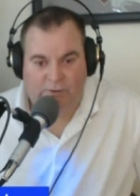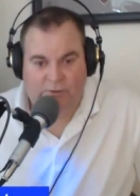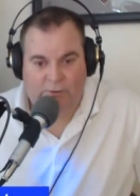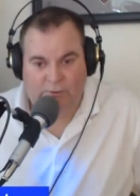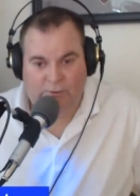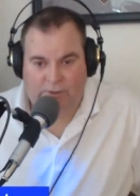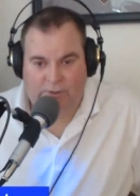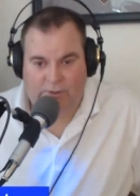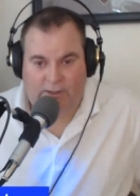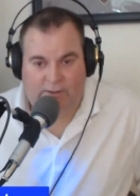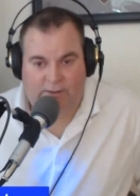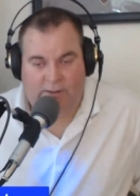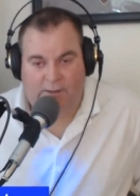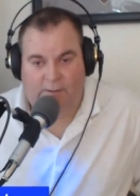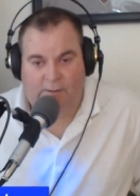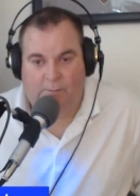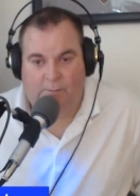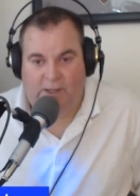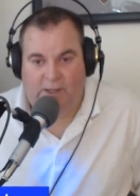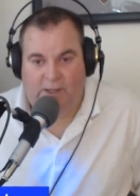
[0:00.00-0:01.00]
you said,
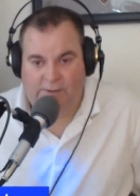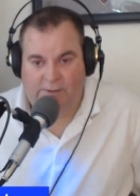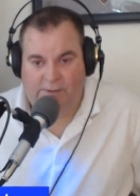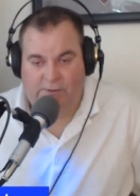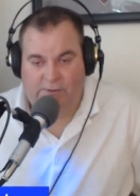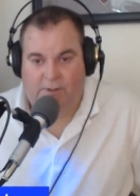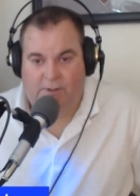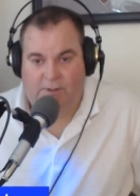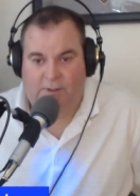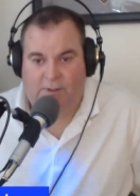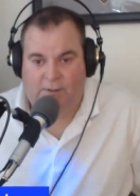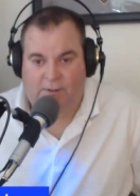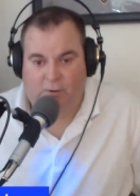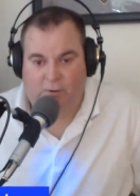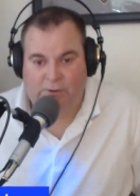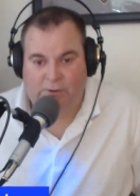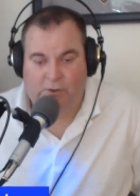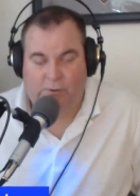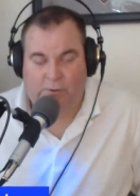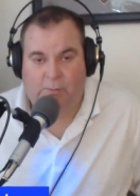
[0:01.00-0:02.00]
the Mets
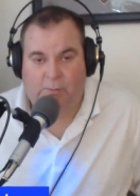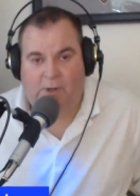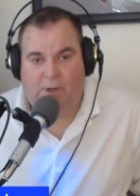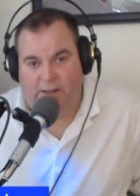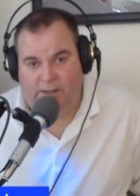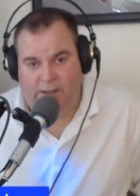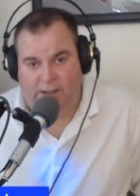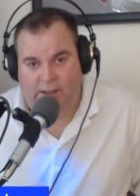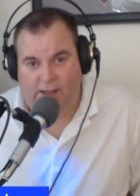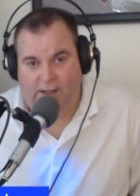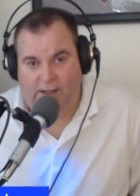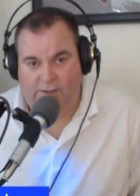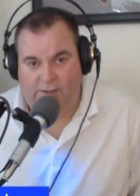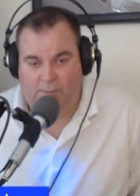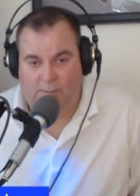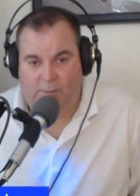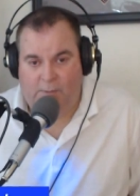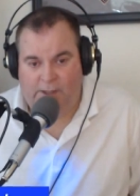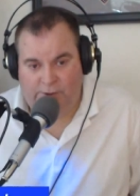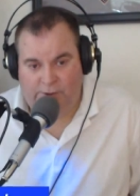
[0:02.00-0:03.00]
on your
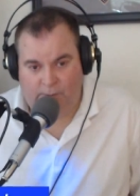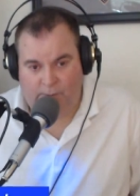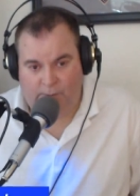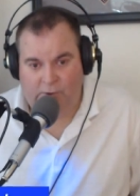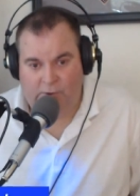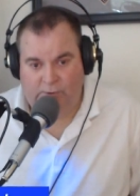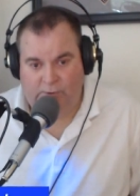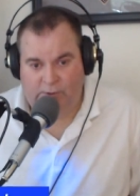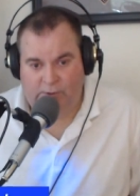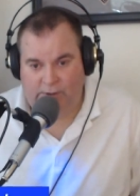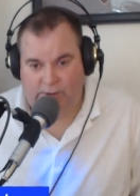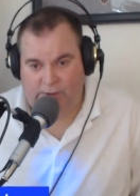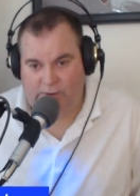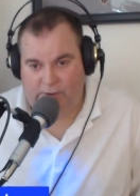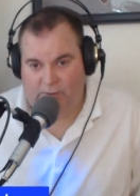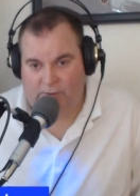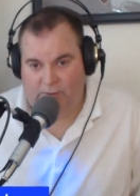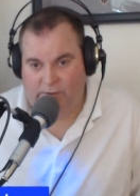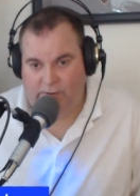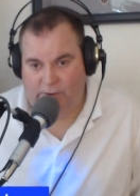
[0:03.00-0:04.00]
podcast, Mets Musings,
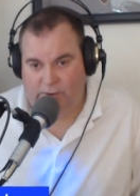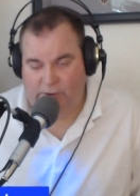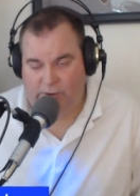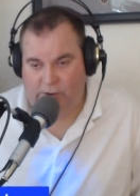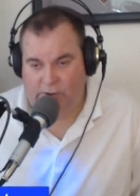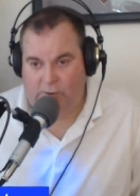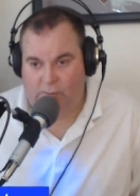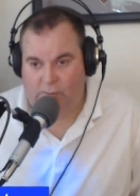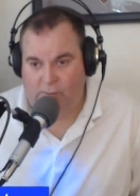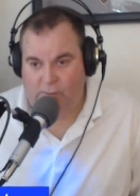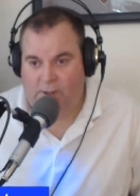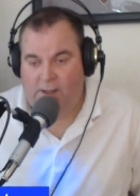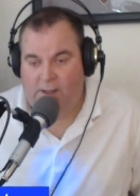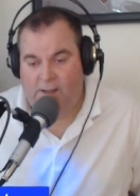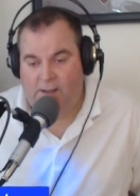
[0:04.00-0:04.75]
your other show,